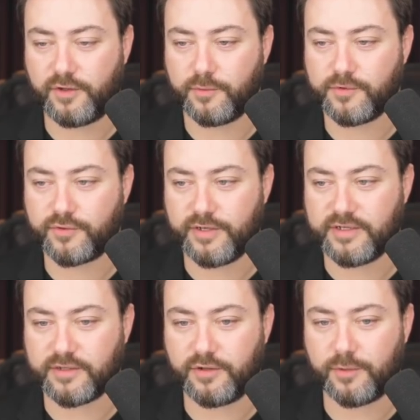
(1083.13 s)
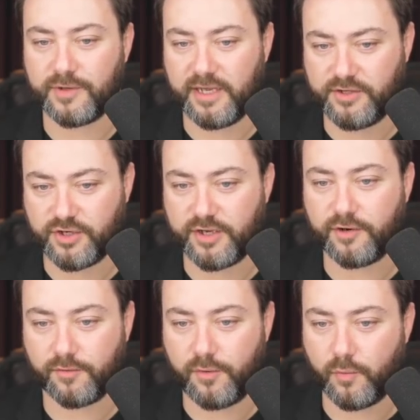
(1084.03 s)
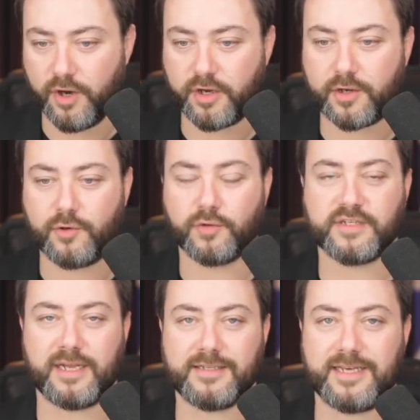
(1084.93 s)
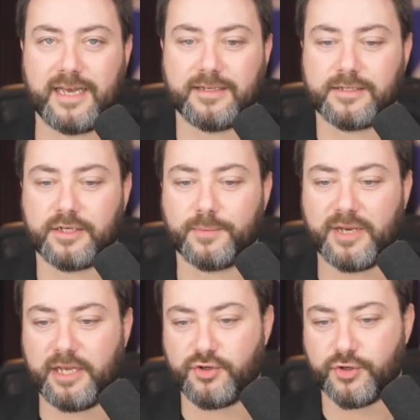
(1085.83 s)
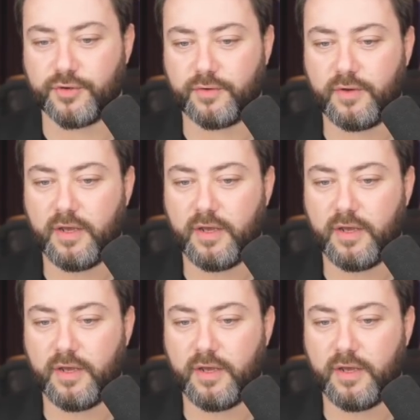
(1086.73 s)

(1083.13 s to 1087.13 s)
Hume's treatise on human nature in her own work, Causality and Determination.